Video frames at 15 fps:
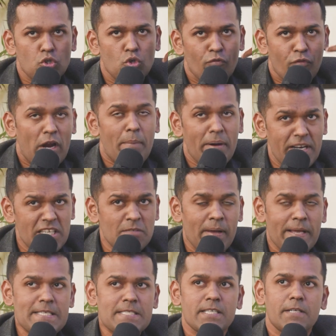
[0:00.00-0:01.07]
for abundance
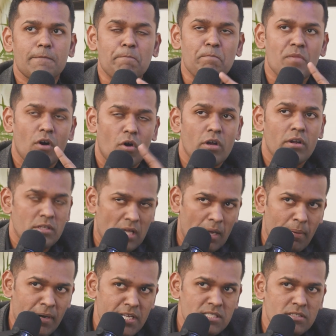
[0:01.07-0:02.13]
mindset or
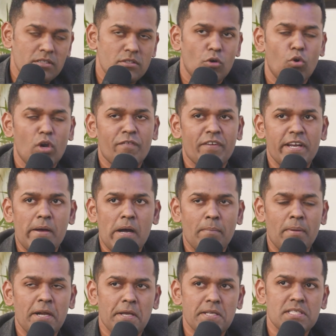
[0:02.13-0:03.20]
the goal of
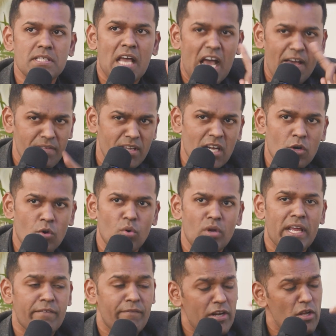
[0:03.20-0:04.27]
abundance, having a goal,
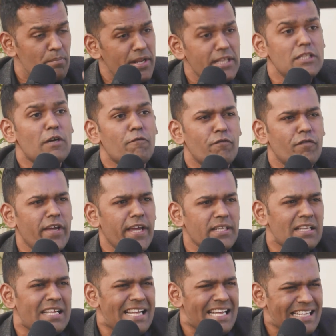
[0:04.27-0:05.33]
and when you bring the
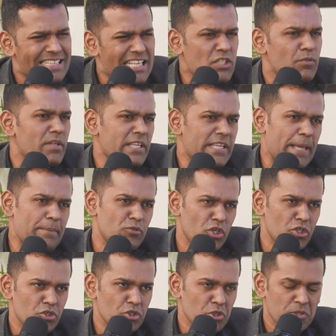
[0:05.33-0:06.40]
faith, that's where the game
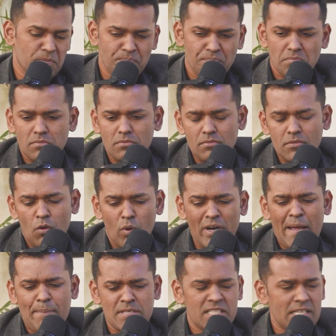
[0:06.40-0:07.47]
changes. What
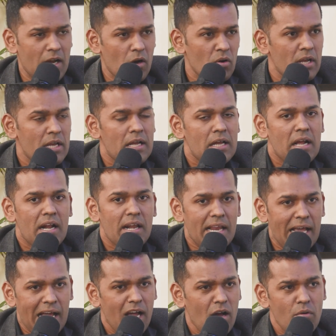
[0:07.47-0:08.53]
happens now?
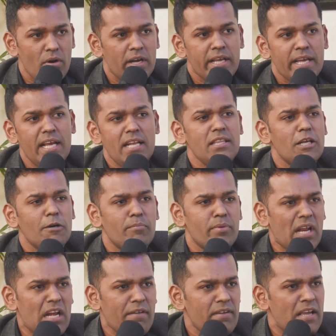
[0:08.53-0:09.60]
Now, in the
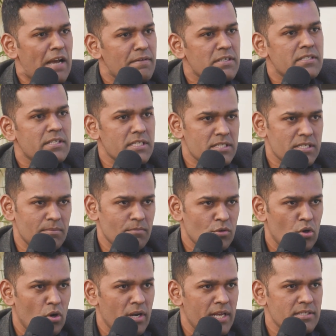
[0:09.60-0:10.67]
brain, we have a system
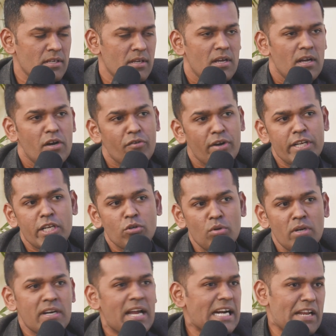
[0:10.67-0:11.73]
called as
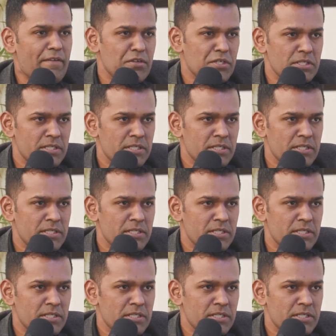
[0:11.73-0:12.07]
reticular activation